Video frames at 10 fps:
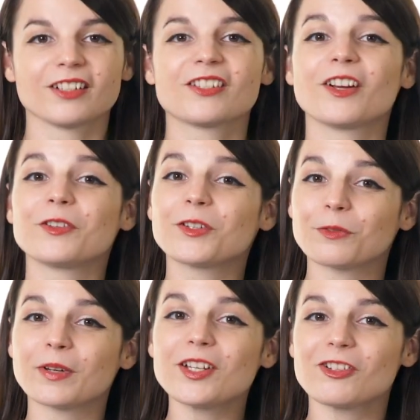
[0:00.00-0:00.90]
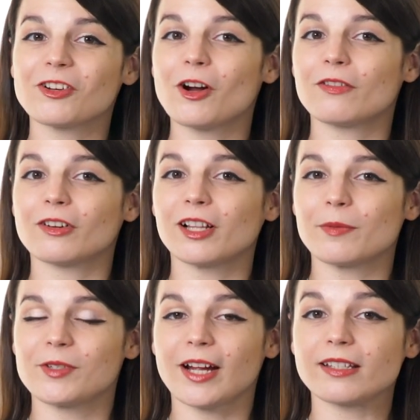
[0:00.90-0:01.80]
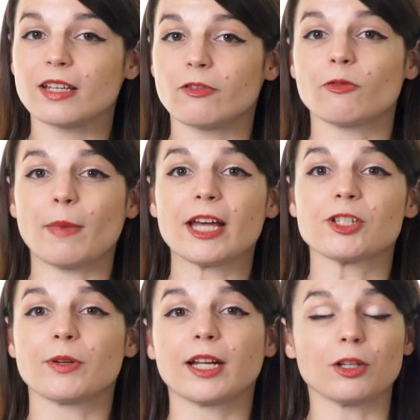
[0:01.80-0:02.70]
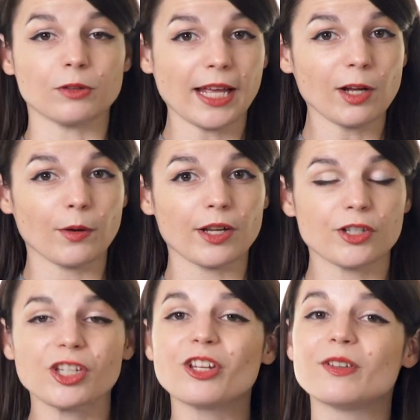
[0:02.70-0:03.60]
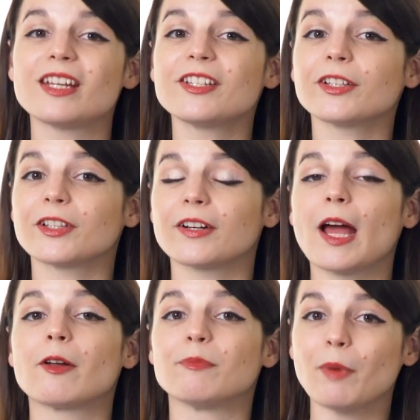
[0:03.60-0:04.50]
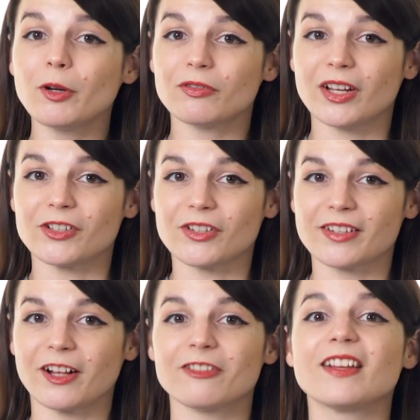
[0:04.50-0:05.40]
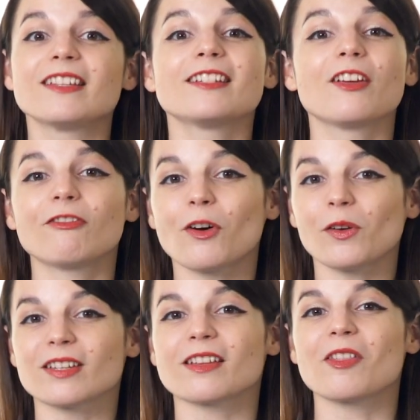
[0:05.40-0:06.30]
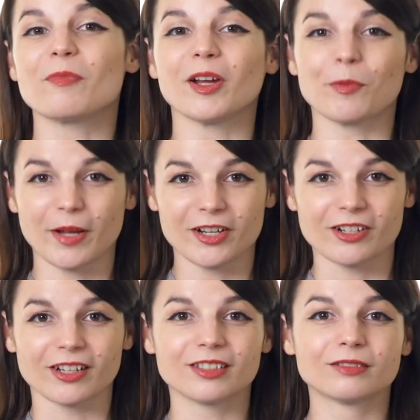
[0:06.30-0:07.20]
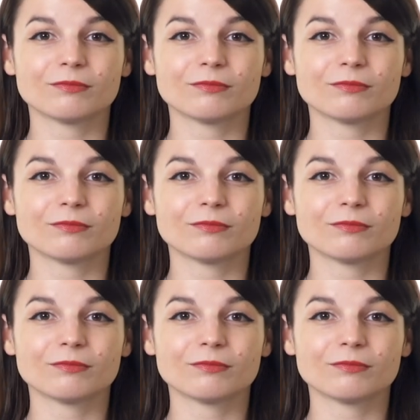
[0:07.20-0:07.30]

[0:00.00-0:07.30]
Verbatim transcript: So to reach your overall objective of mastering a new language, you need to learn how to motivate yourself and stay focused on the bigger picture.